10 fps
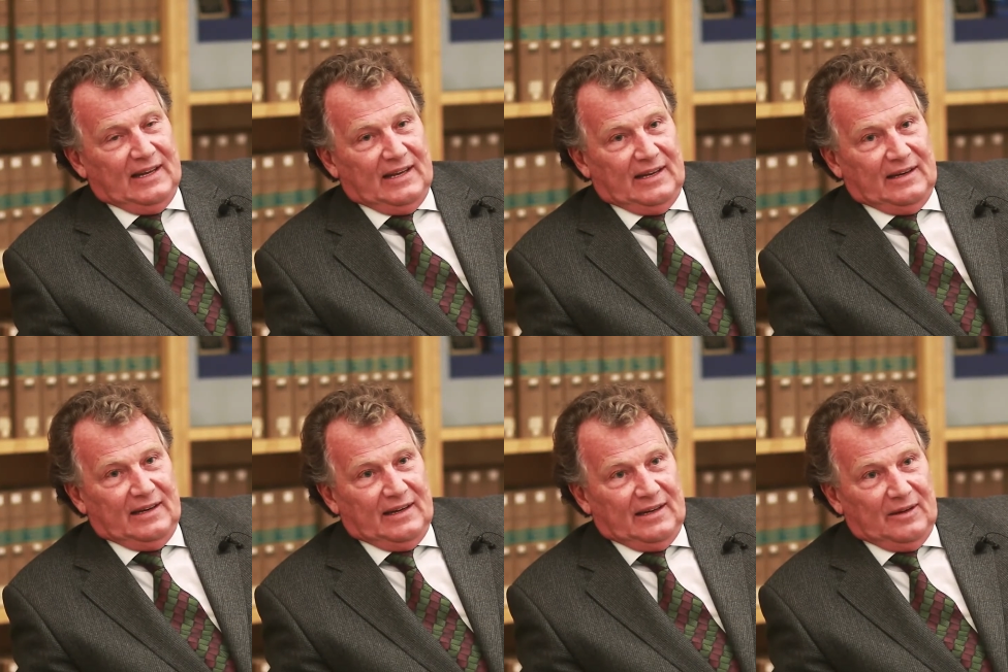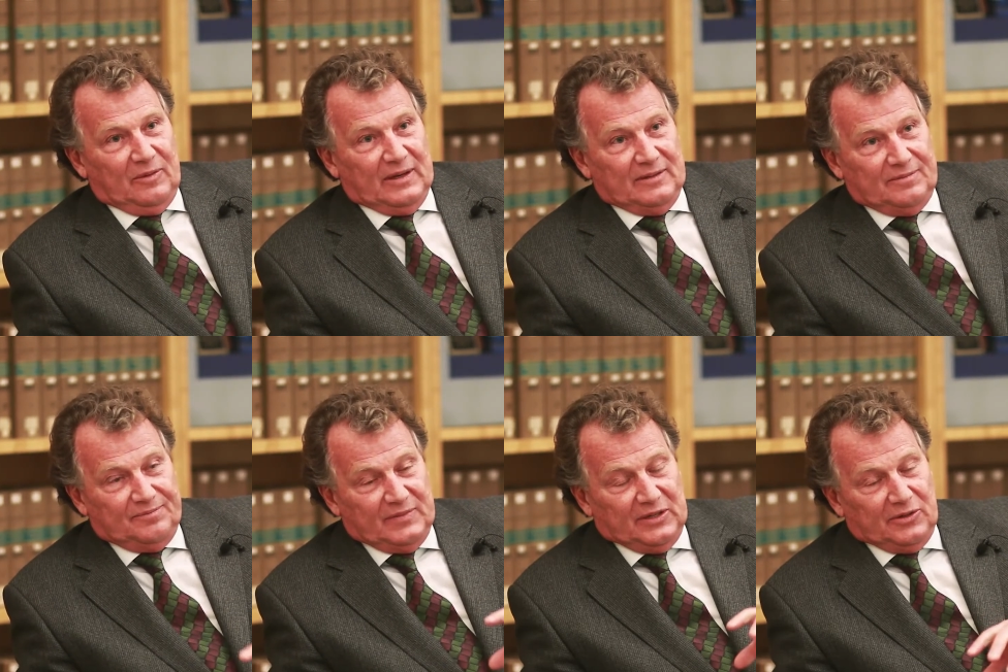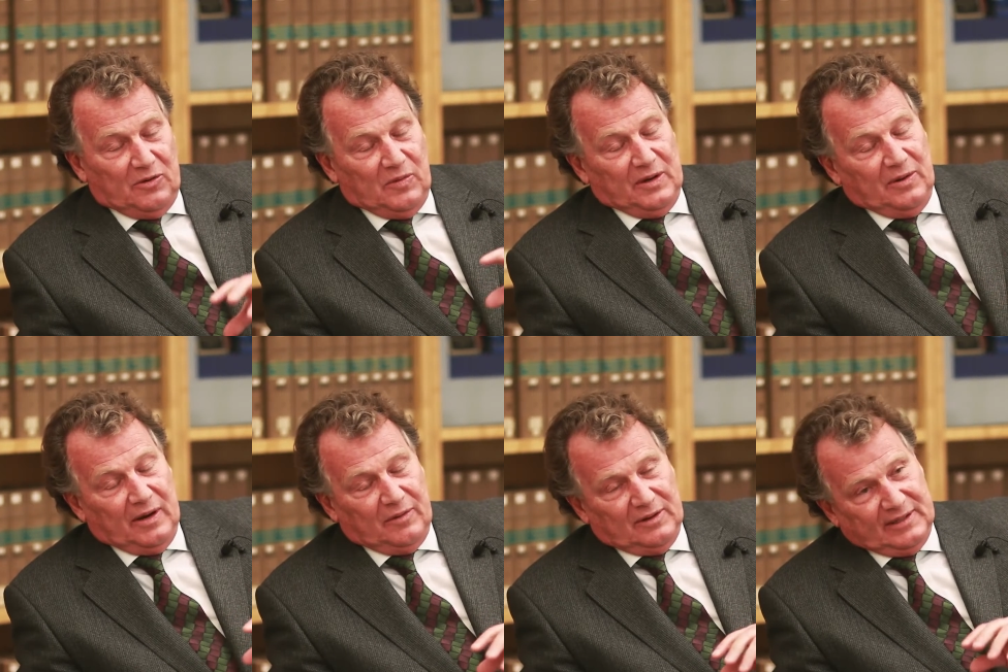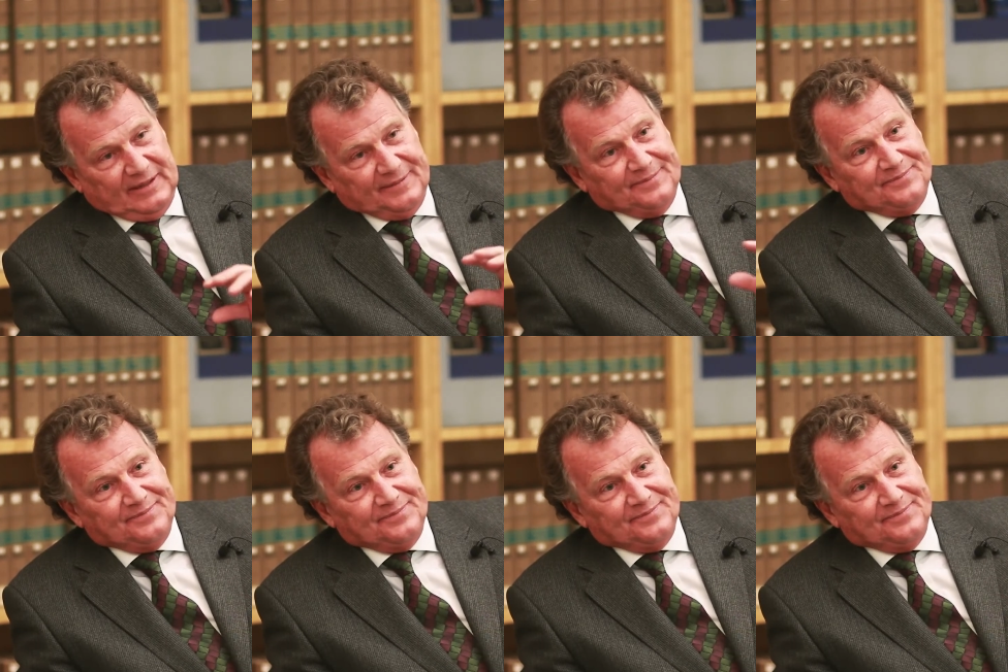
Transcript: in Rome, when you have all the